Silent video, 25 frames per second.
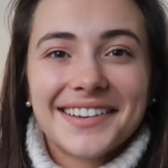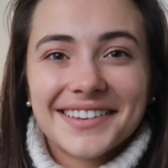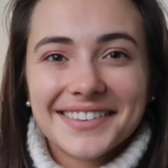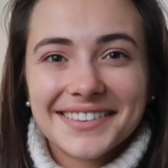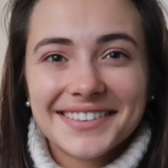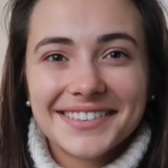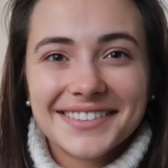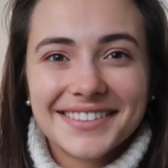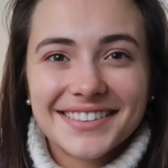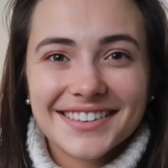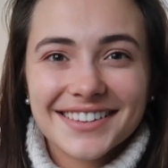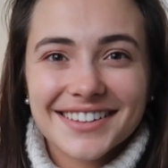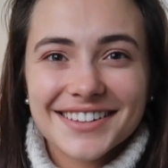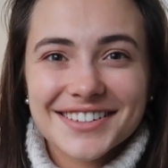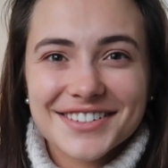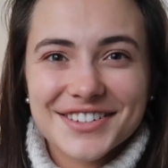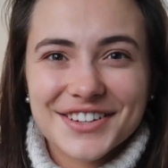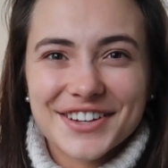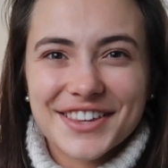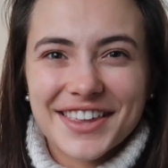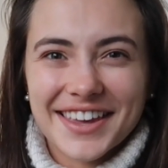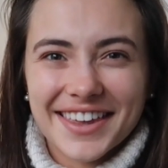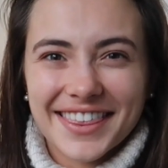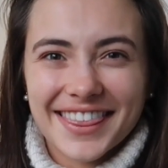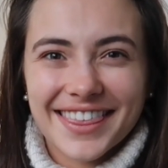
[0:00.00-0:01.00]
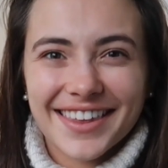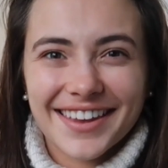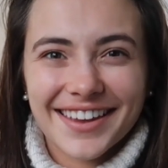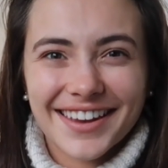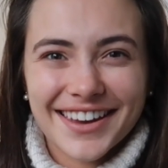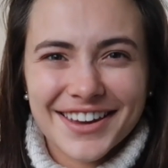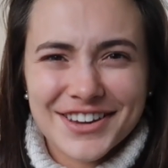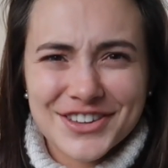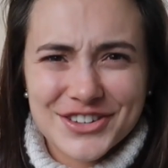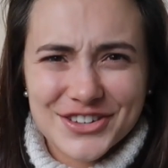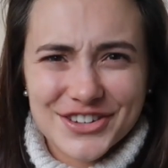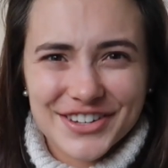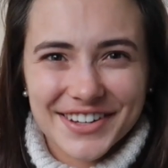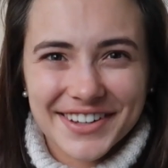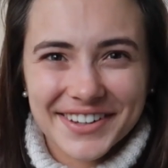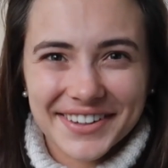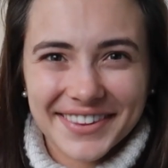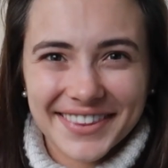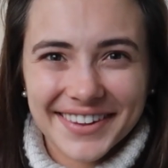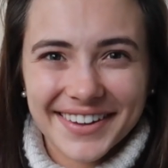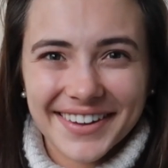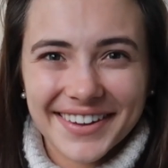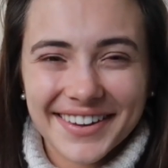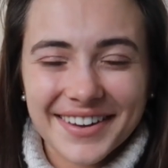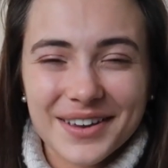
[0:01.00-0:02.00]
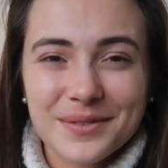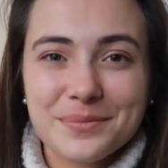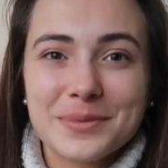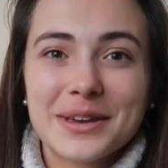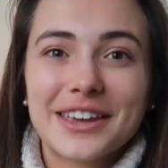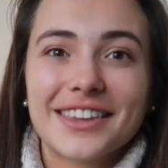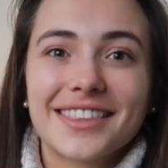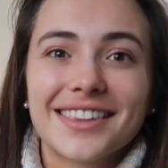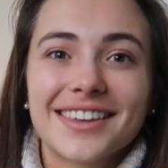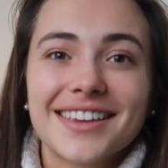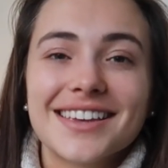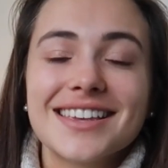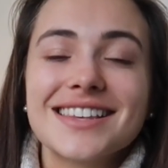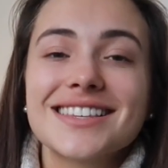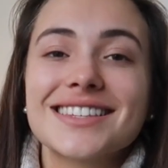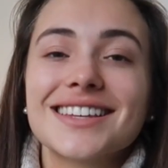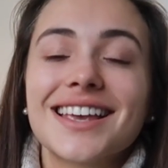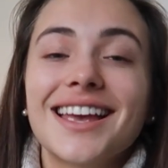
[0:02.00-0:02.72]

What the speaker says: Literally itching thinking about this.